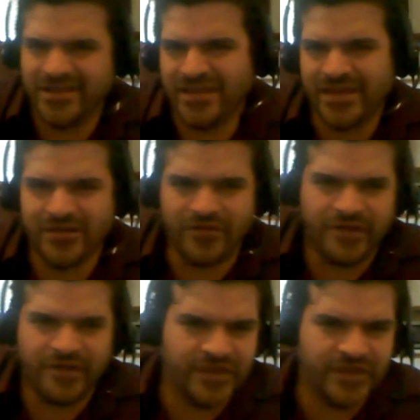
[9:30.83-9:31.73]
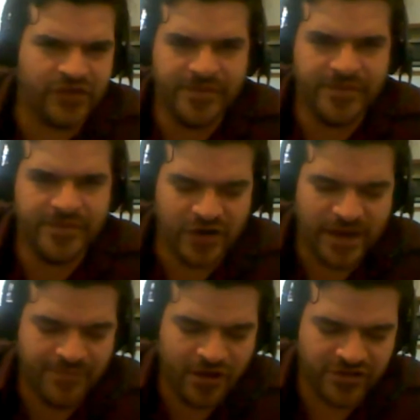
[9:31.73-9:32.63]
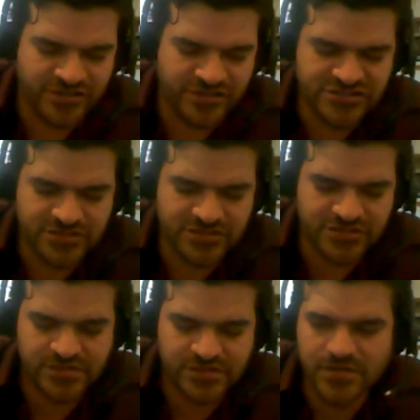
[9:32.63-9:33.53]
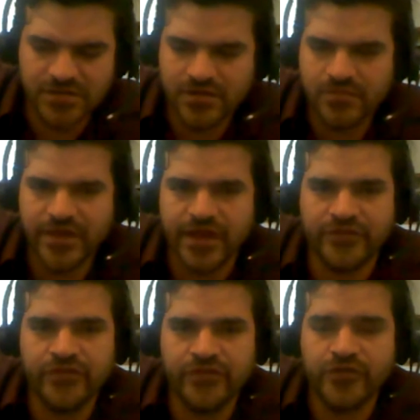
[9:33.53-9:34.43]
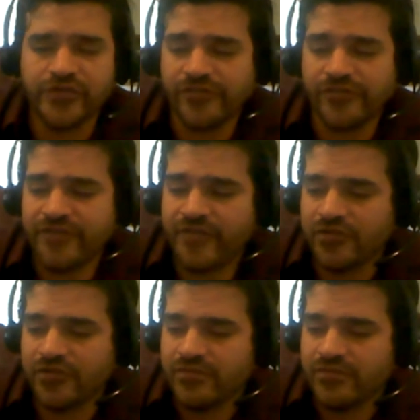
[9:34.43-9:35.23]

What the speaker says: I don't know how to say, creepy or oddballish. But yeah, do yourself a favor.